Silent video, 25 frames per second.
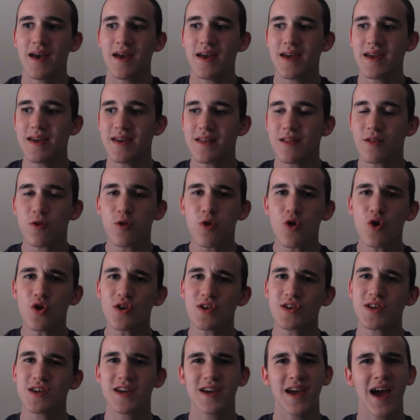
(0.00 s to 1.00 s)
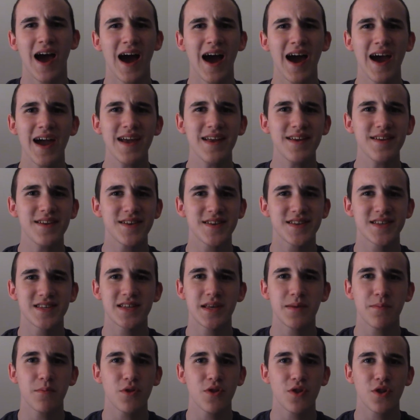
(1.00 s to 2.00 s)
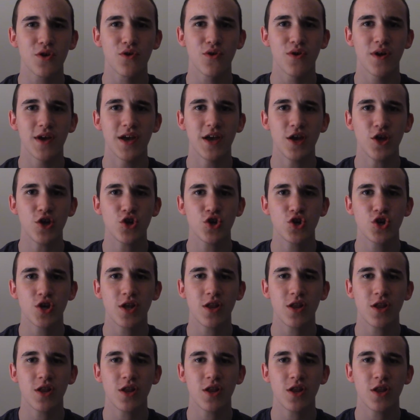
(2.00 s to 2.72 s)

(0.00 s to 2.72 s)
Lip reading: it looked kinda similar-ish.